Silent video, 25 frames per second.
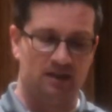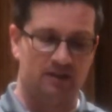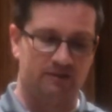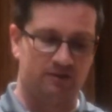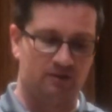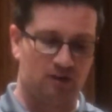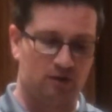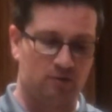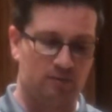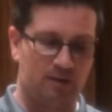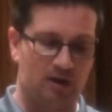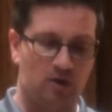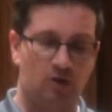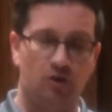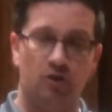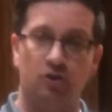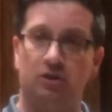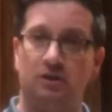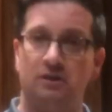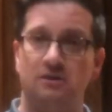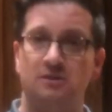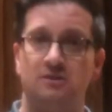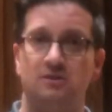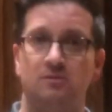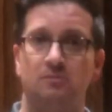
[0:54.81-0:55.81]
Thought about
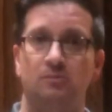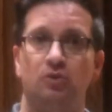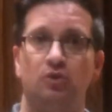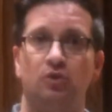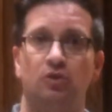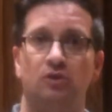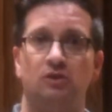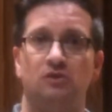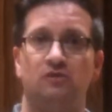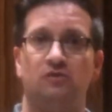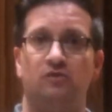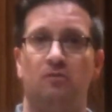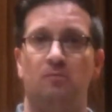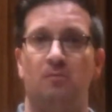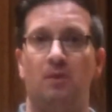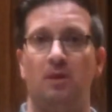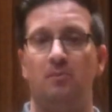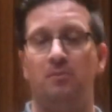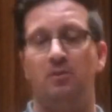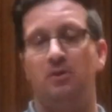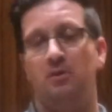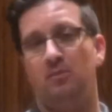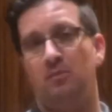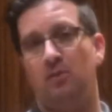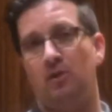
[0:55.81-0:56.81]
hooking some hooks from my
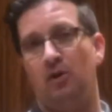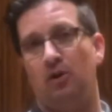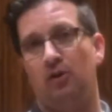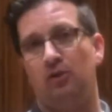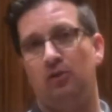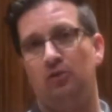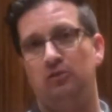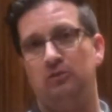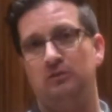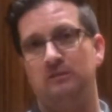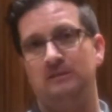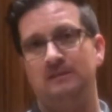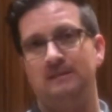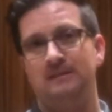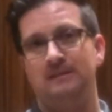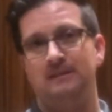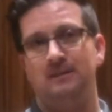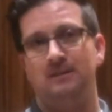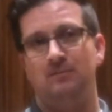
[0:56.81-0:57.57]
pit barrel,